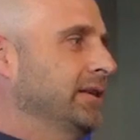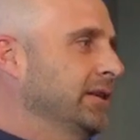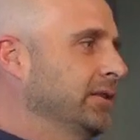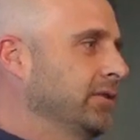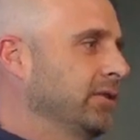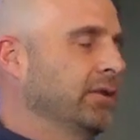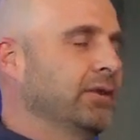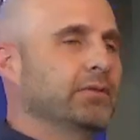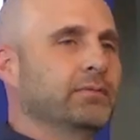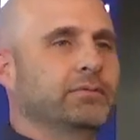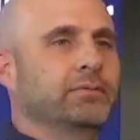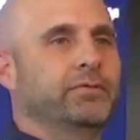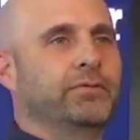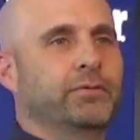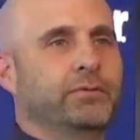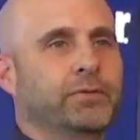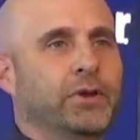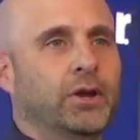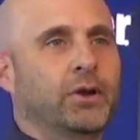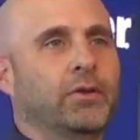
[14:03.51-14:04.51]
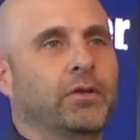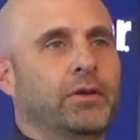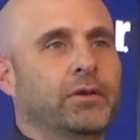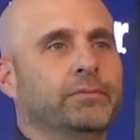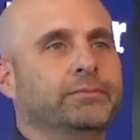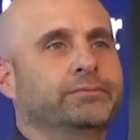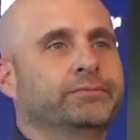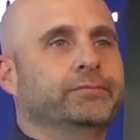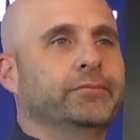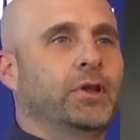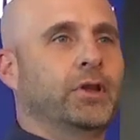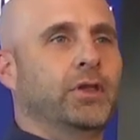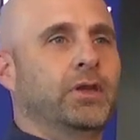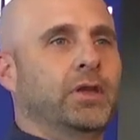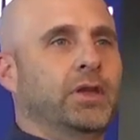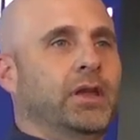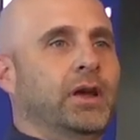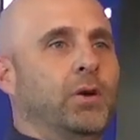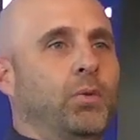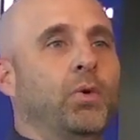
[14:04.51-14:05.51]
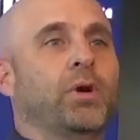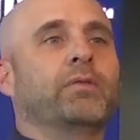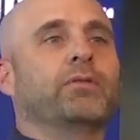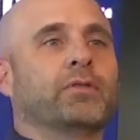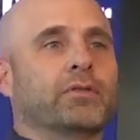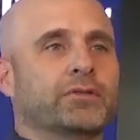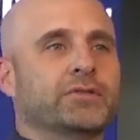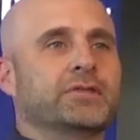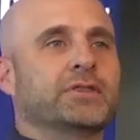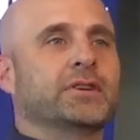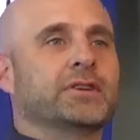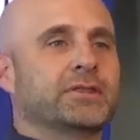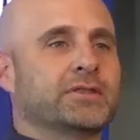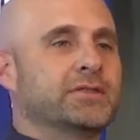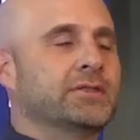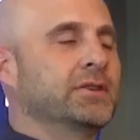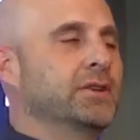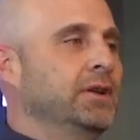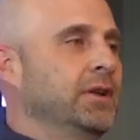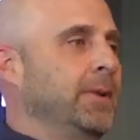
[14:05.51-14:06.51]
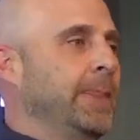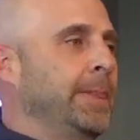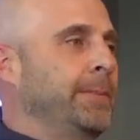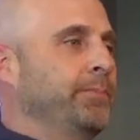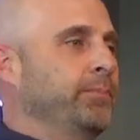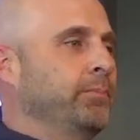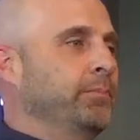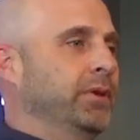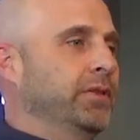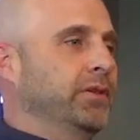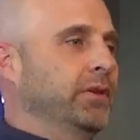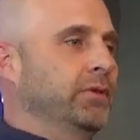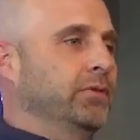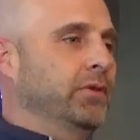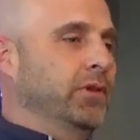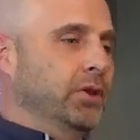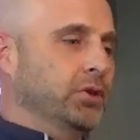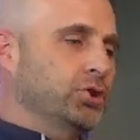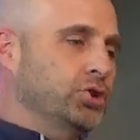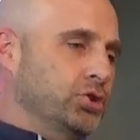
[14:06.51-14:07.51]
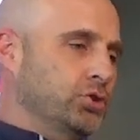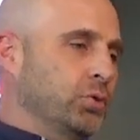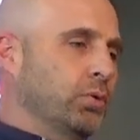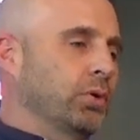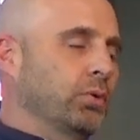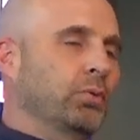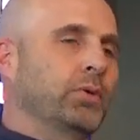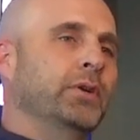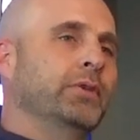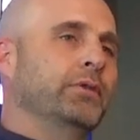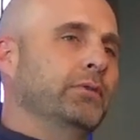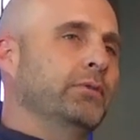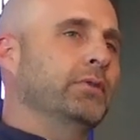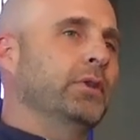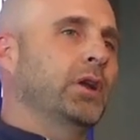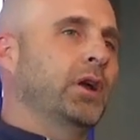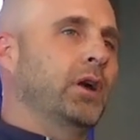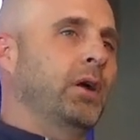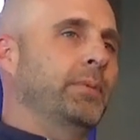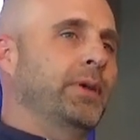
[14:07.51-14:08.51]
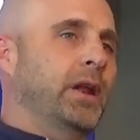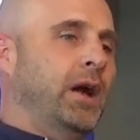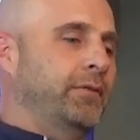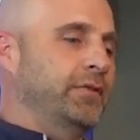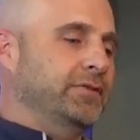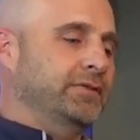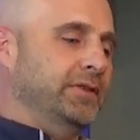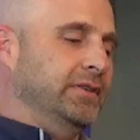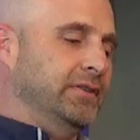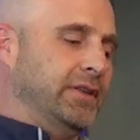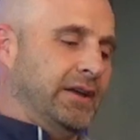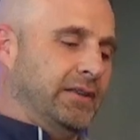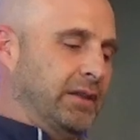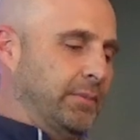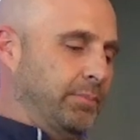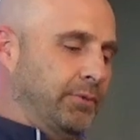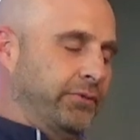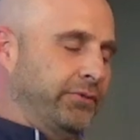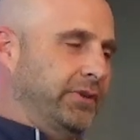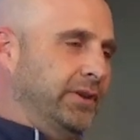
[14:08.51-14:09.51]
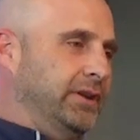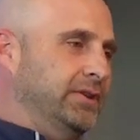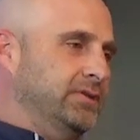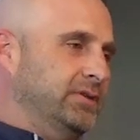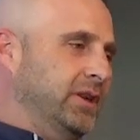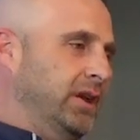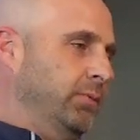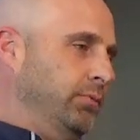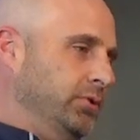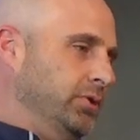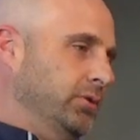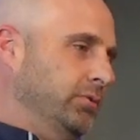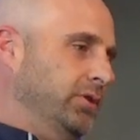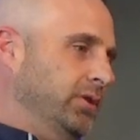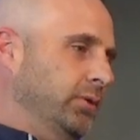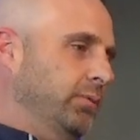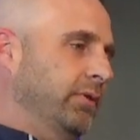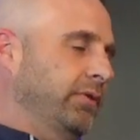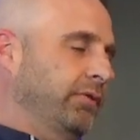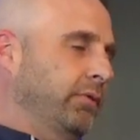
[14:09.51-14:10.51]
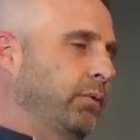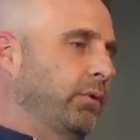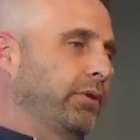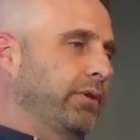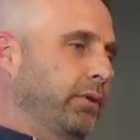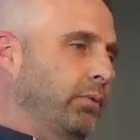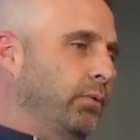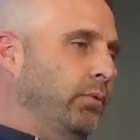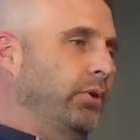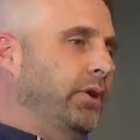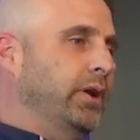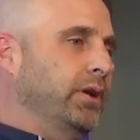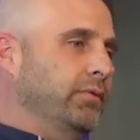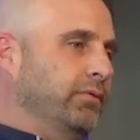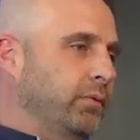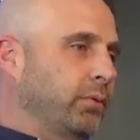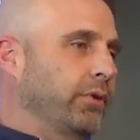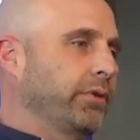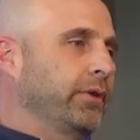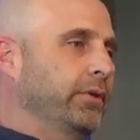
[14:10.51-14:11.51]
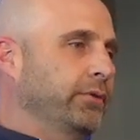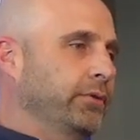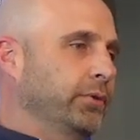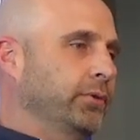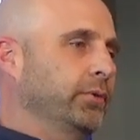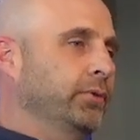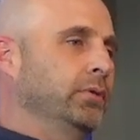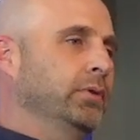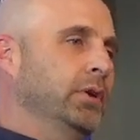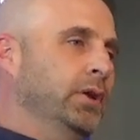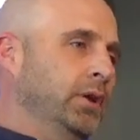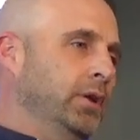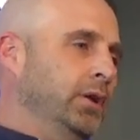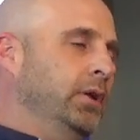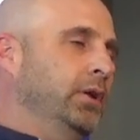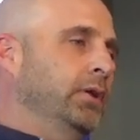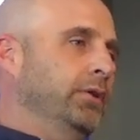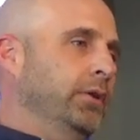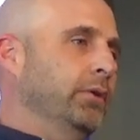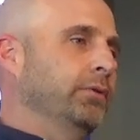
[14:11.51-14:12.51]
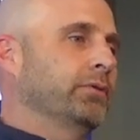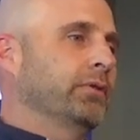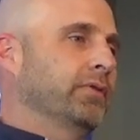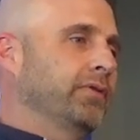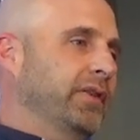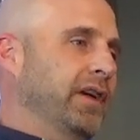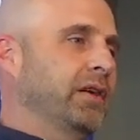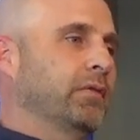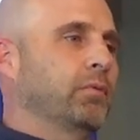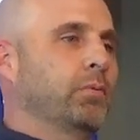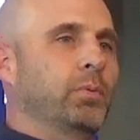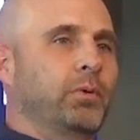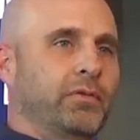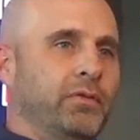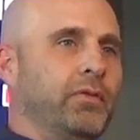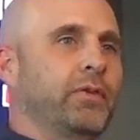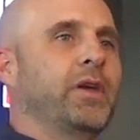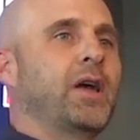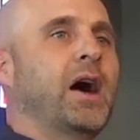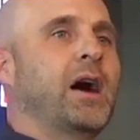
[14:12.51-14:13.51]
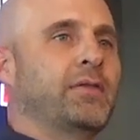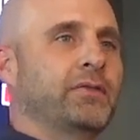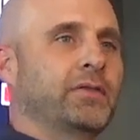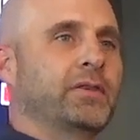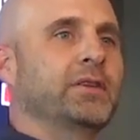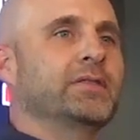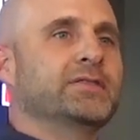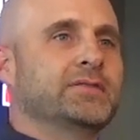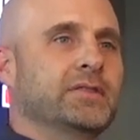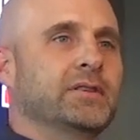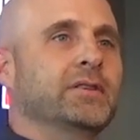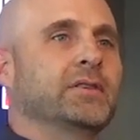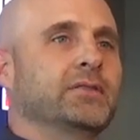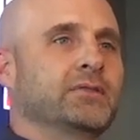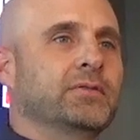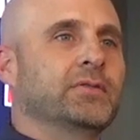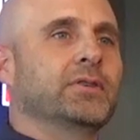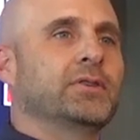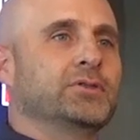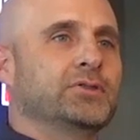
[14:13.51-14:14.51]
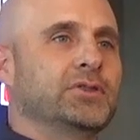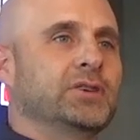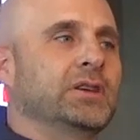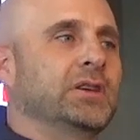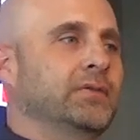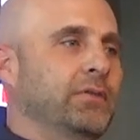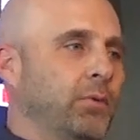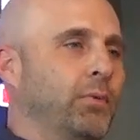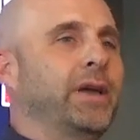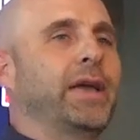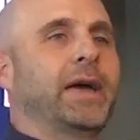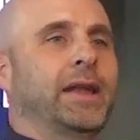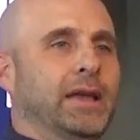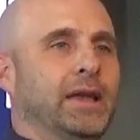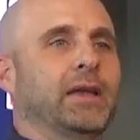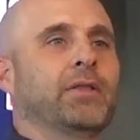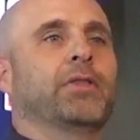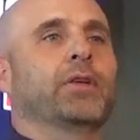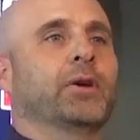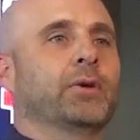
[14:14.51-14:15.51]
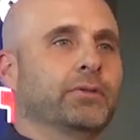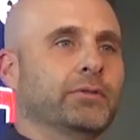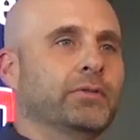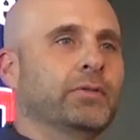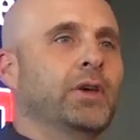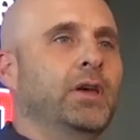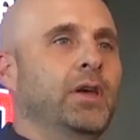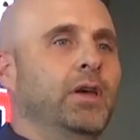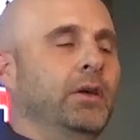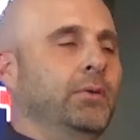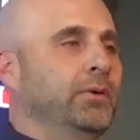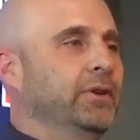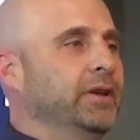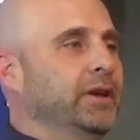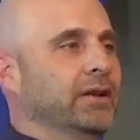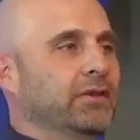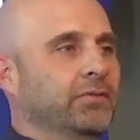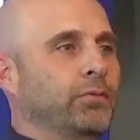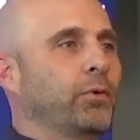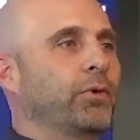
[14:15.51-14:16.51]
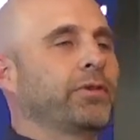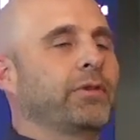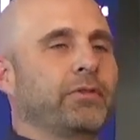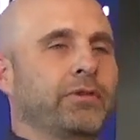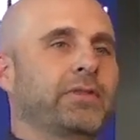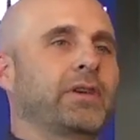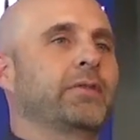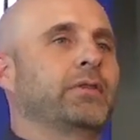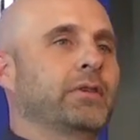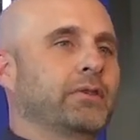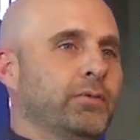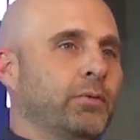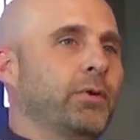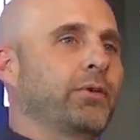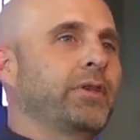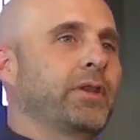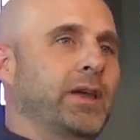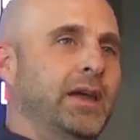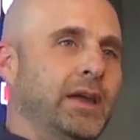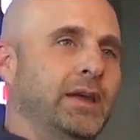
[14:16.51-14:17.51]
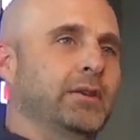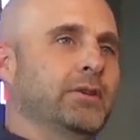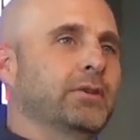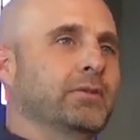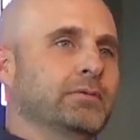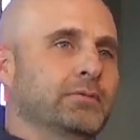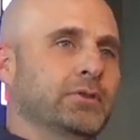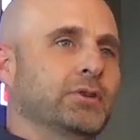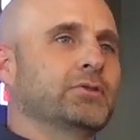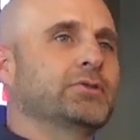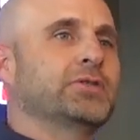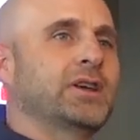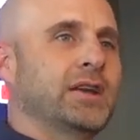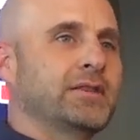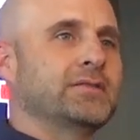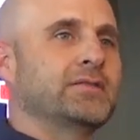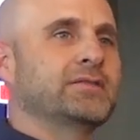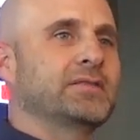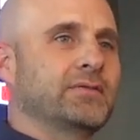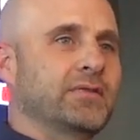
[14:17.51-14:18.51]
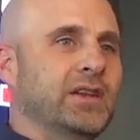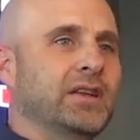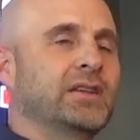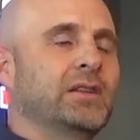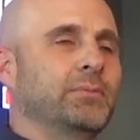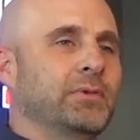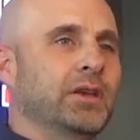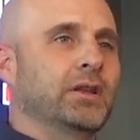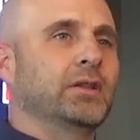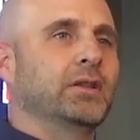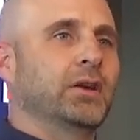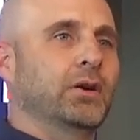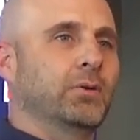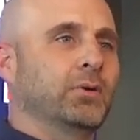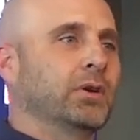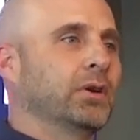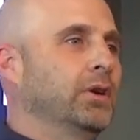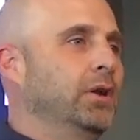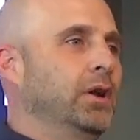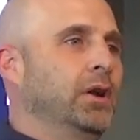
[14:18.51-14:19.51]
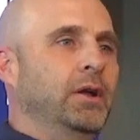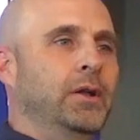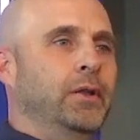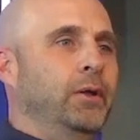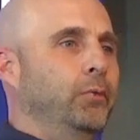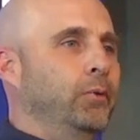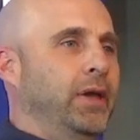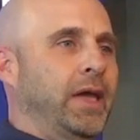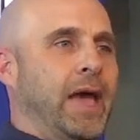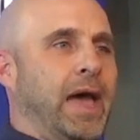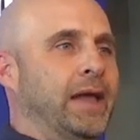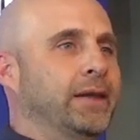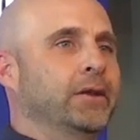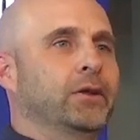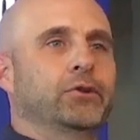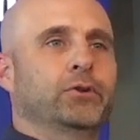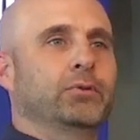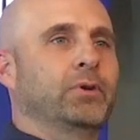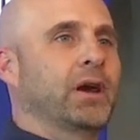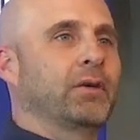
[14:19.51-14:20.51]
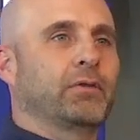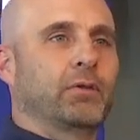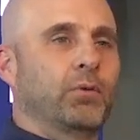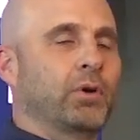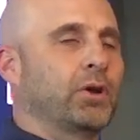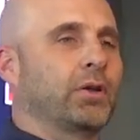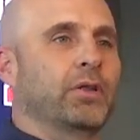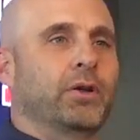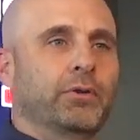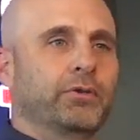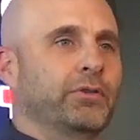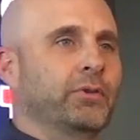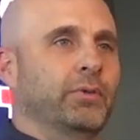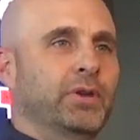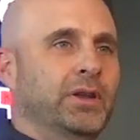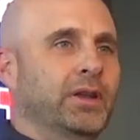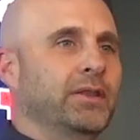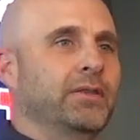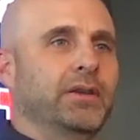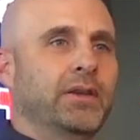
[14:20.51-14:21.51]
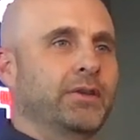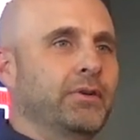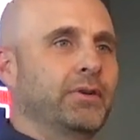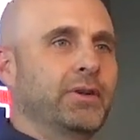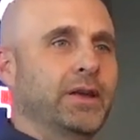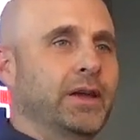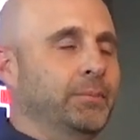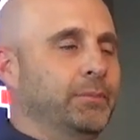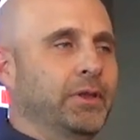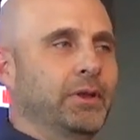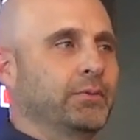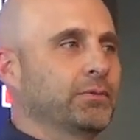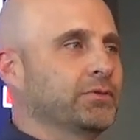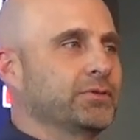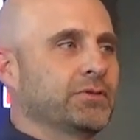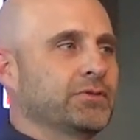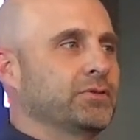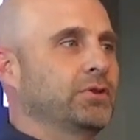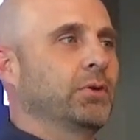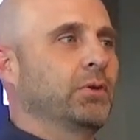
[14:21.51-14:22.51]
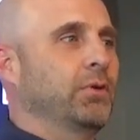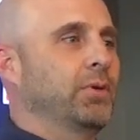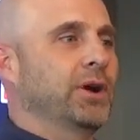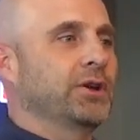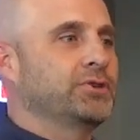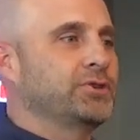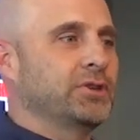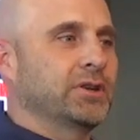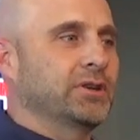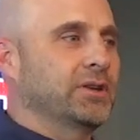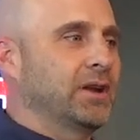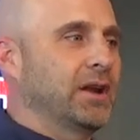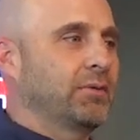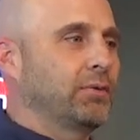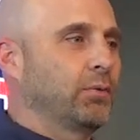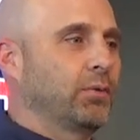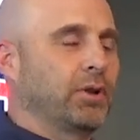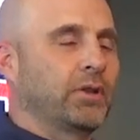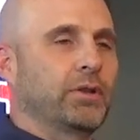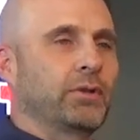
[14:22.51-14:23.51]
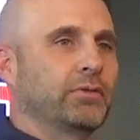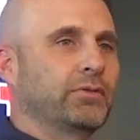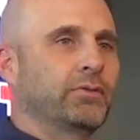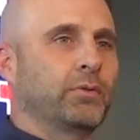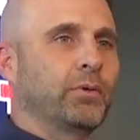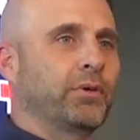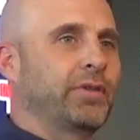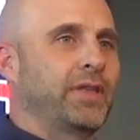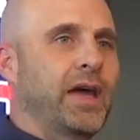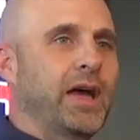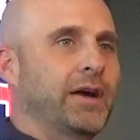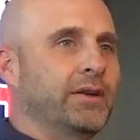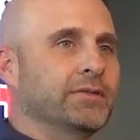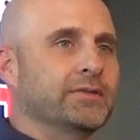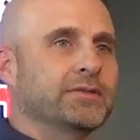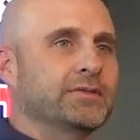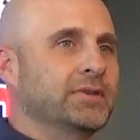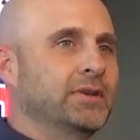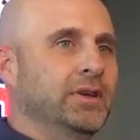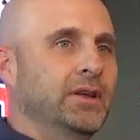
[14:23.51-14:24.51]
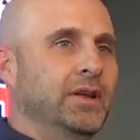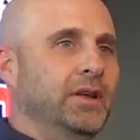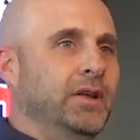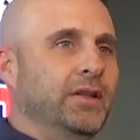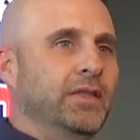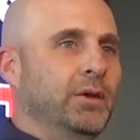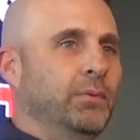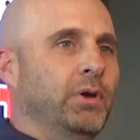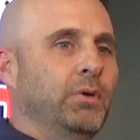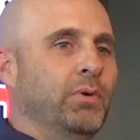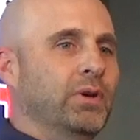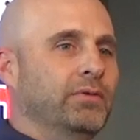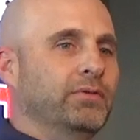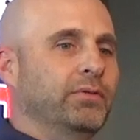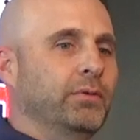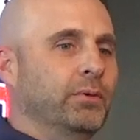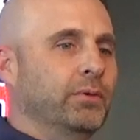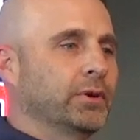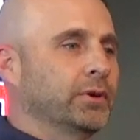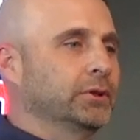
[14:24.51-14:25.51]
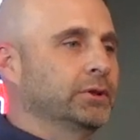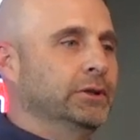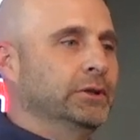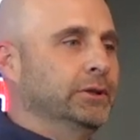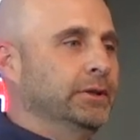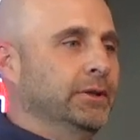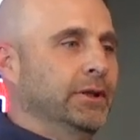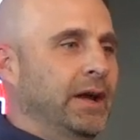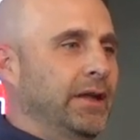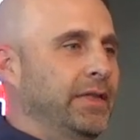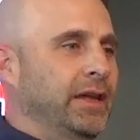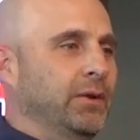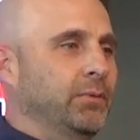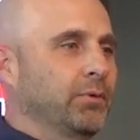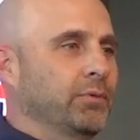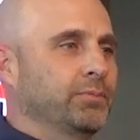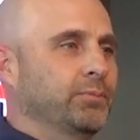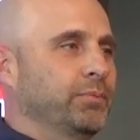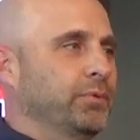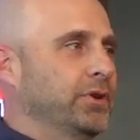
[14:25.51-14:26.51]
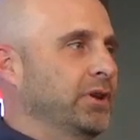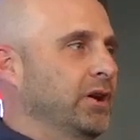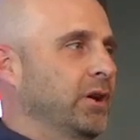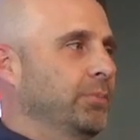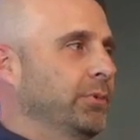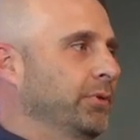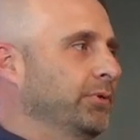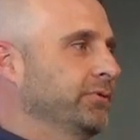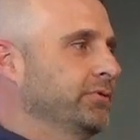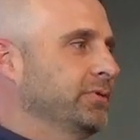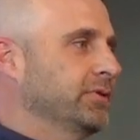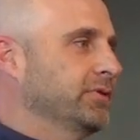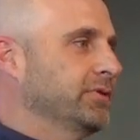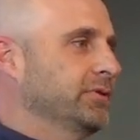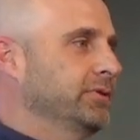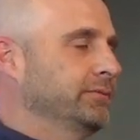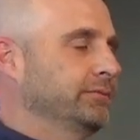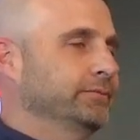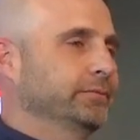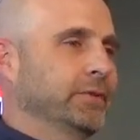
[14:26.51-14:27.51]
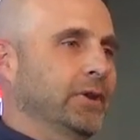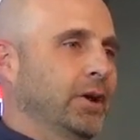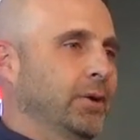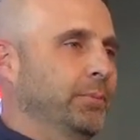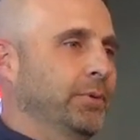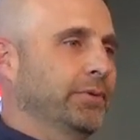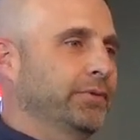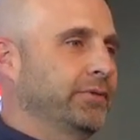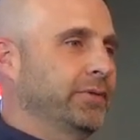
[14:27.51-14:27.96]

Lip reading: into the 1-for-6. But the short ones, obviously, like the percentage scale, when you're dealing with 4th-and-1 and 4th-and-2, those are favorable for the offense to achieve, and we got to get those. When it gets 4th-and-7 and 4th-and-8, your chances of getting them get lower. We had to do every one of those that we did the other day. I mean, there was just no question that every one of those fourth downs that we went for, I think were pretty almost slam